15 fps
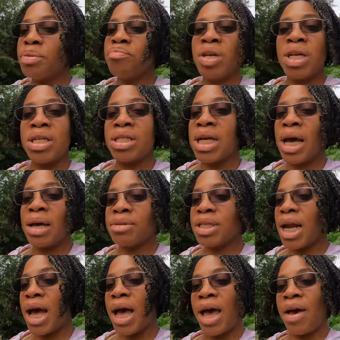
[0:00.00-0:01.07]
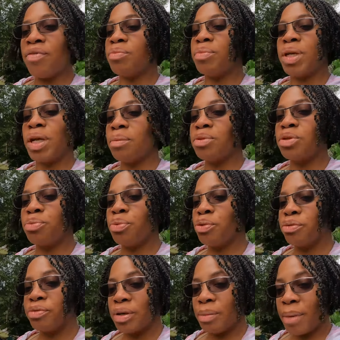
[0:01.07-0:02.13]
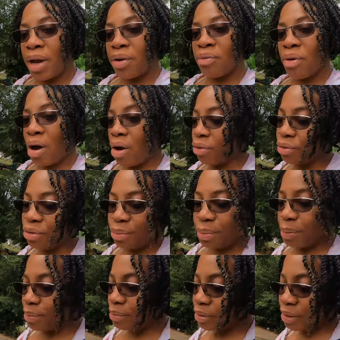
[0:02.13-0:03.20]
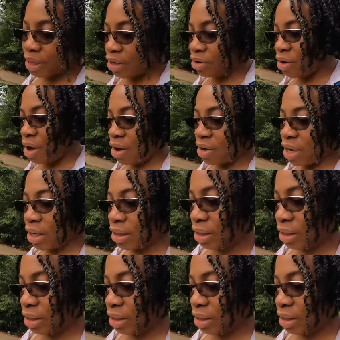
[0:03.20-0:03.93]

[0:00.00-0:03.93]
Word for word: many times that I haven't been able to prove somebody wrong. You know, people can tell you all kind of